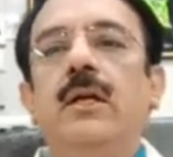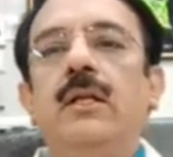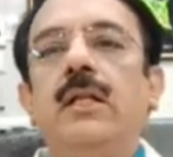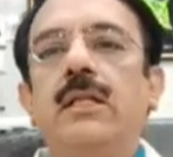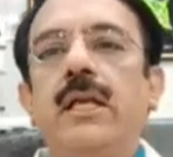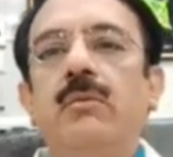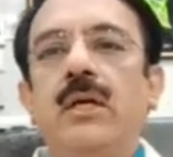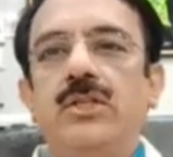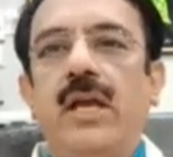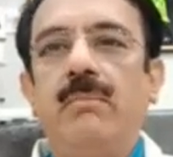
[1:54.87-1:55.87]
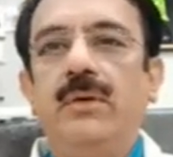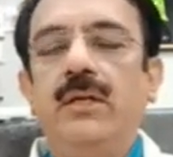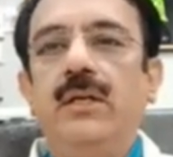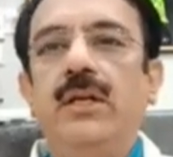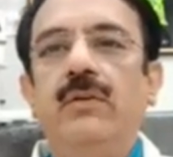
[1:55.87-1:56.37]
nothing much
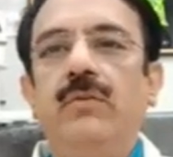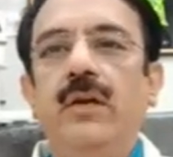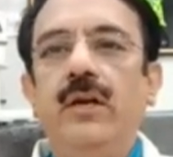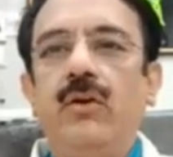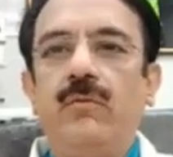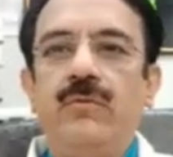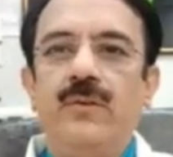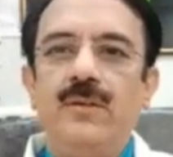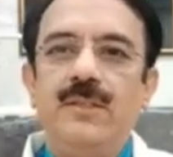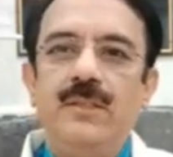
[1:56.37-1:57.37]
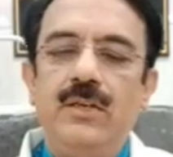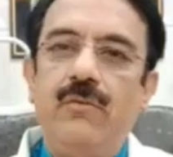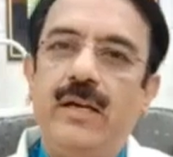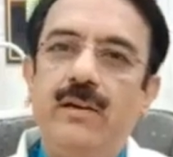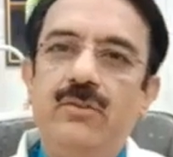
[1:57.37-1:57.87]
happened in field of
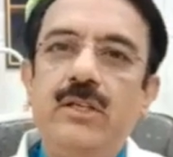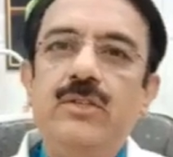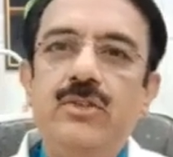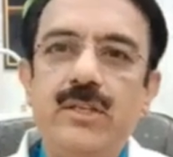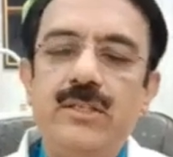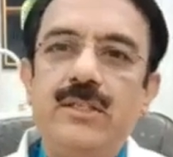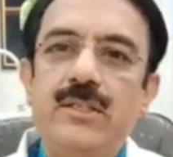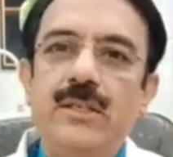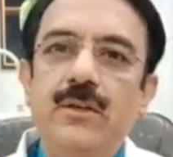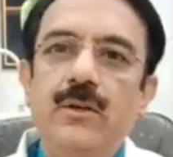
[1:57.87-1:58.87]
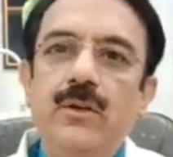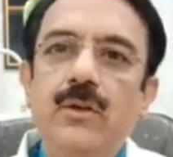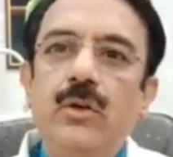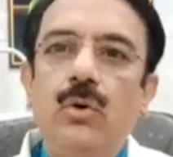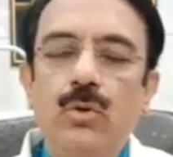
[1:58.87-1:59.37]
refractive surgeries.
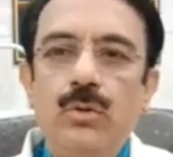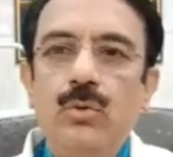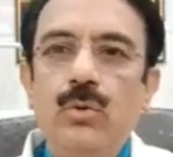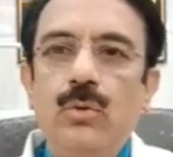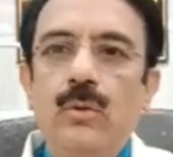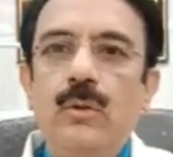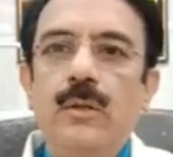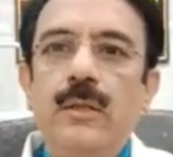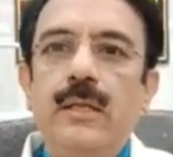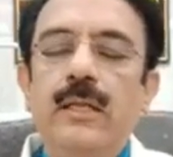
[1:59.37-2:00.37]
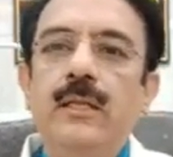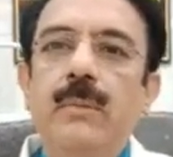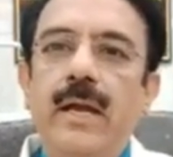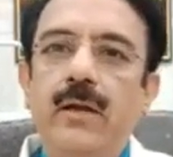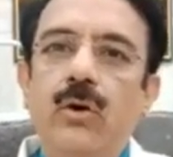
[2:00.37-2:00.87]
Although in the
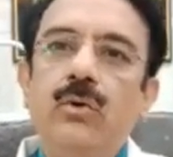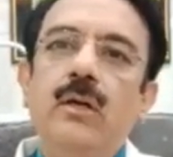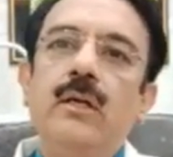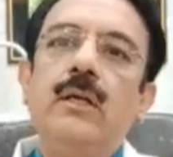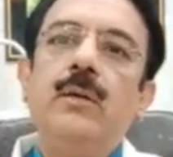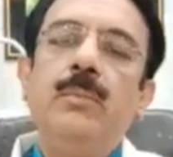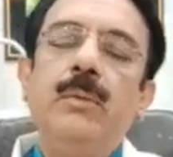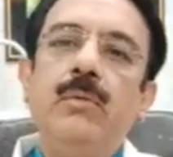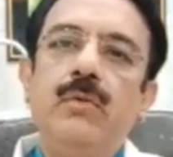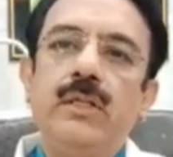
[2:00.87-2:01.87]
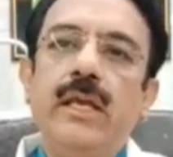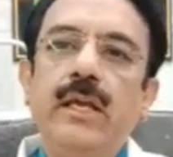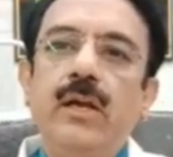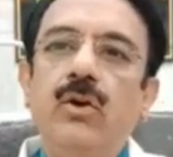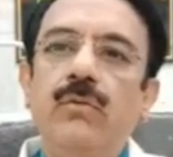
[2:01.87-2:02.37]
background, people were
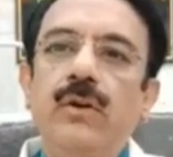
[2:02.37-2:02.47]
thinking of